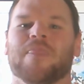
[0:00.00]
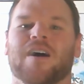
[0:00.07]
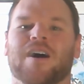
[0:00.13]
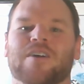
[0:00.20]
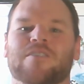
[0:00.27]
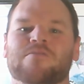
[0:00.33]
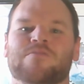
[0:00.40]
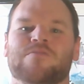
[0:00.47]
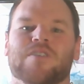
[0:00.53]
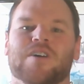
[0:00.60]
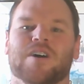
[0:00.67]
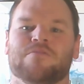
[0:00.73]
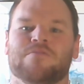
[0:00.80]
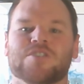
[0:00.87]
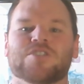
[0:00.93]
of
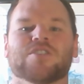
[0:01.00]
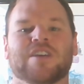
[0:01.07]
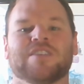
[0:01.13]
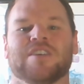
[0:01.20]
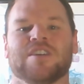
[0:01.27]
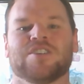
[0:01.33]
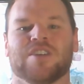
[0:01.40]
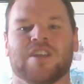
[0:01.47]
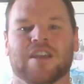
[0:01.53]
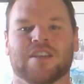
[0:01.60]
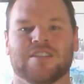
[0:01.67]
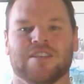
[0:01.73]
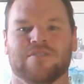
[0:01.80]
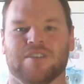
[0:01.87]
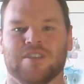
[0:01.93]
a visualization
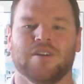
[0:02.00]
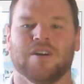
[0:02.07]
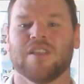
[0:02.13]
activity.